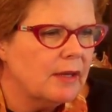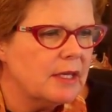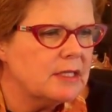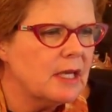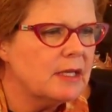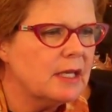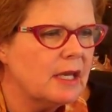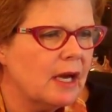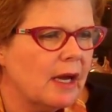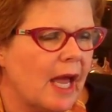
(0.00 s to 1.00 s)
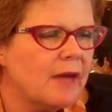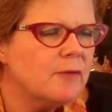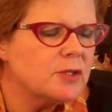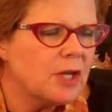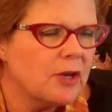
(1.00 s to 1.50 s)
They said that
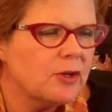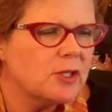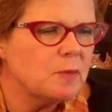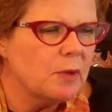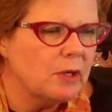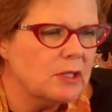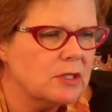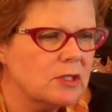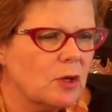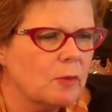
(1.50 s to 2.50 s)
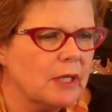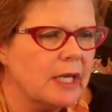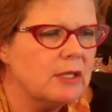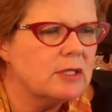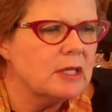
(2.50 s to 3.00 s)
adverse childhood experiences are
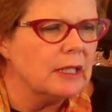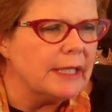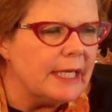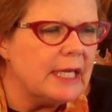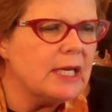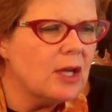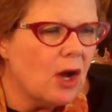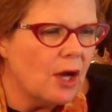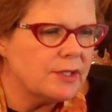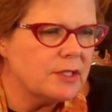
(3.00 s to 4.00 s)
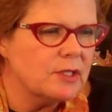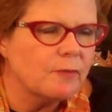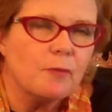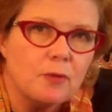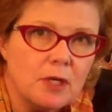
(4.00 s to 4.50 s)
related to the leading causes of
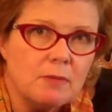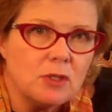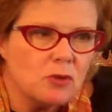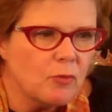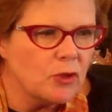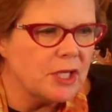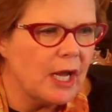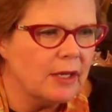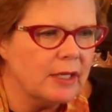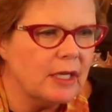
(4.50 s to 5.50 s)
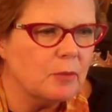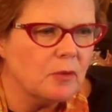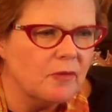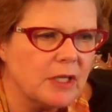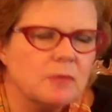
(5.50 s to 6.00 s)
premature mortality and
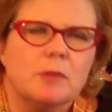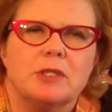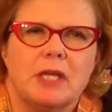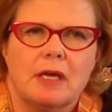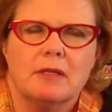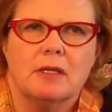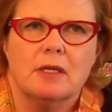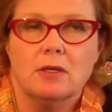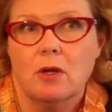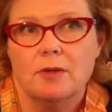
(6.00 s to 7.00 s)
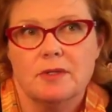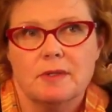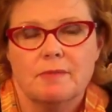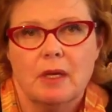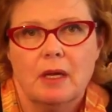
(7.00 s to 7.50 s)
preventable death in
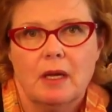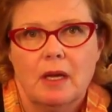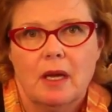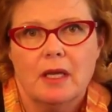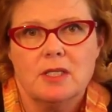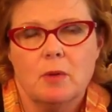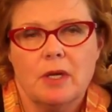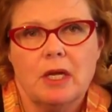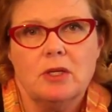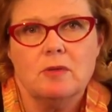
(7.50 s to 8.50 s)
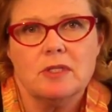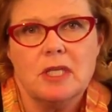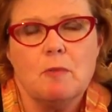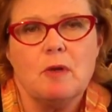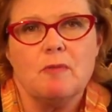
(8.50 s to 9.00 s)
adults. And so again, you can
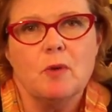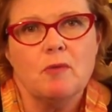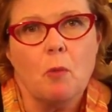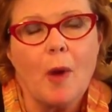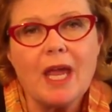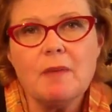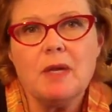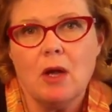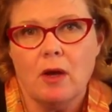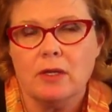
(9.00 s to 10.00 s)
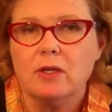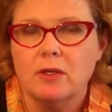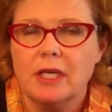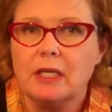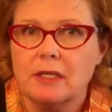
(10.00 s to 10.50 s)
see we've moved way beyond
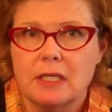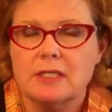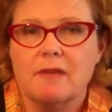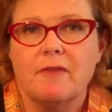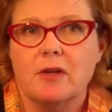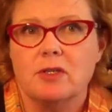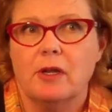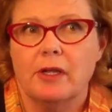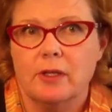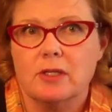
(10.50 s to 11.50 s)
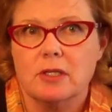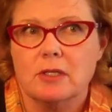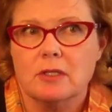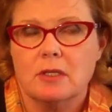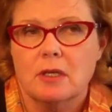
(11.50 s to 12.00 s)
looking at things like functional
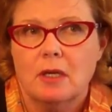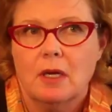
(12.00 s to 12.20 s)
illnesses.